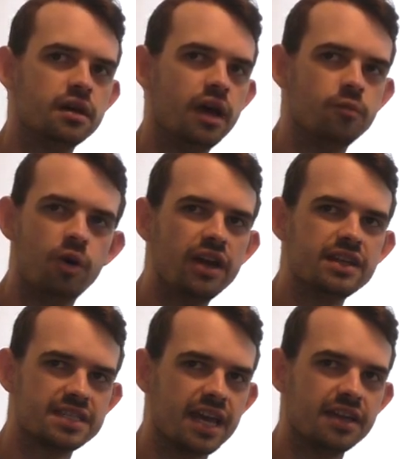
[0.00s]
And why are
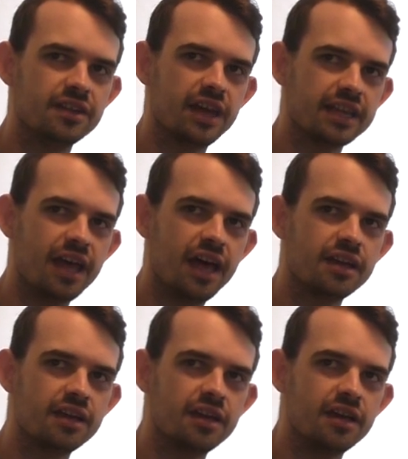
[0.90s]
you saying it like
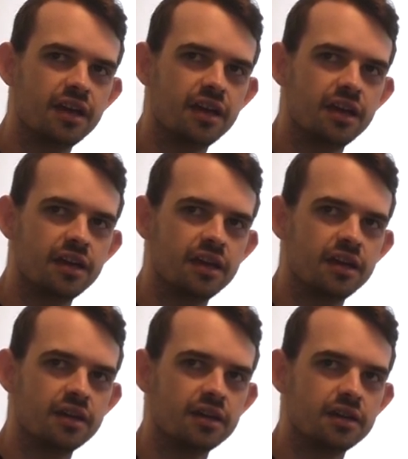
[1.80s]
that?
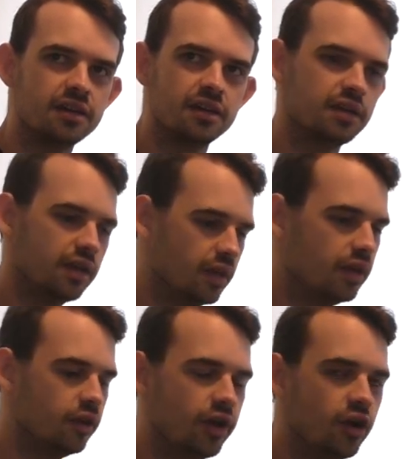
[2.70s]
It,
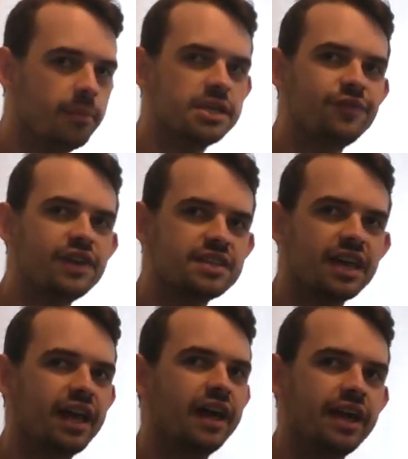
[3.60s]
it, it almost feels
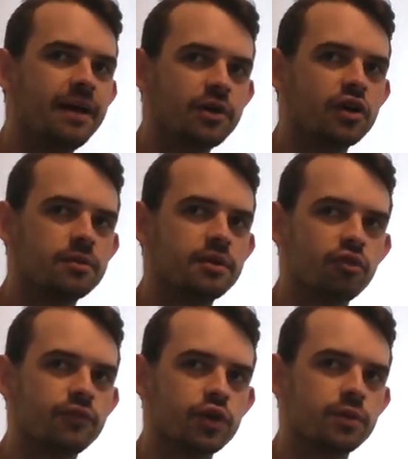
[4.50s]
like I am going to be
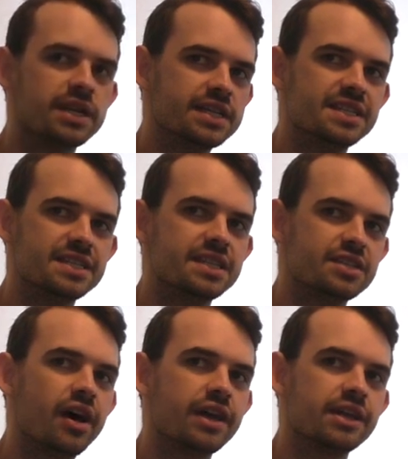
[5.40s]
reviewing a Disney
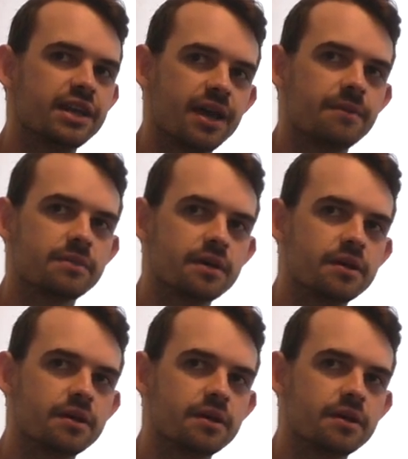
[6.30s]
tie in game.